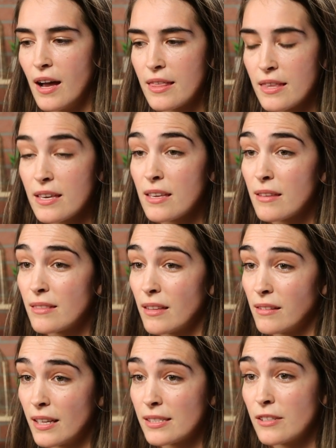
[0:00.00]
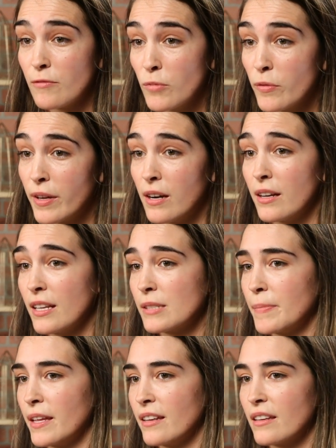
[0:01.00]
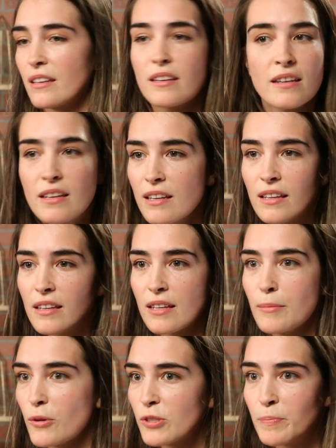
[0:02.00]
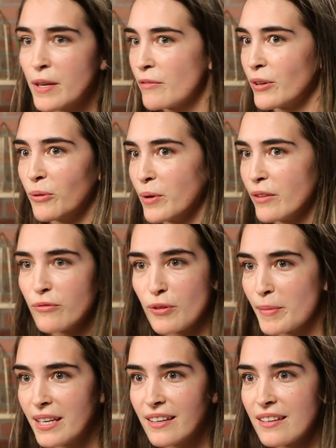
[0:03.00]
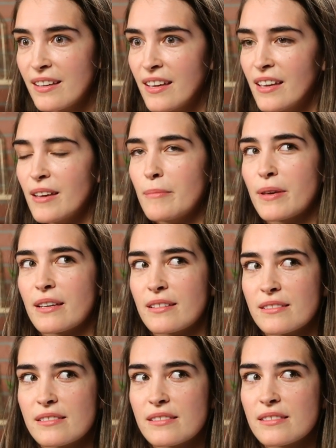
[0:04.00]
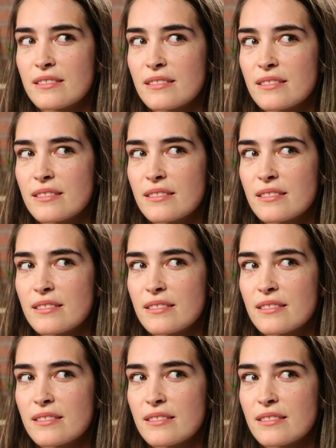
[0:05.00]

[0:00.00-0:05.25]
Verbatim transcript: I think the lesson of moving on has been the most pivotal one for me because